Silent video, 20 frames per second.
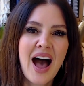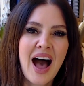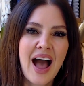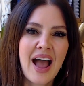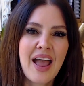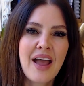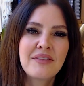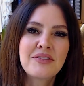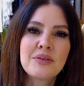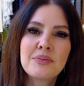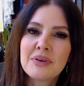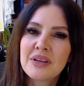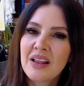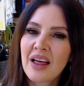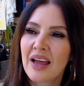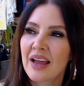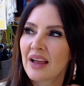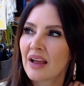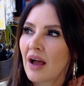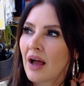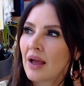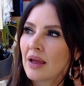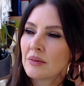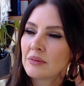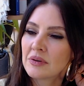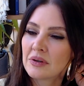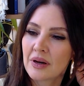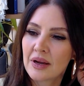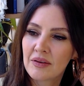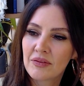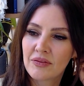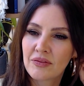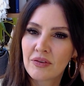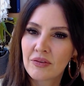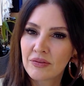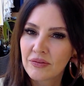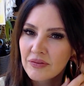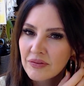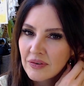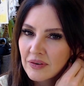I have to be like, I'm
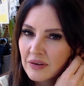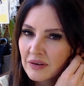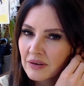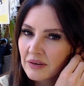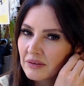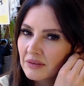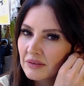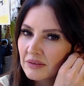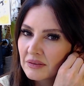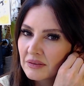grateful for,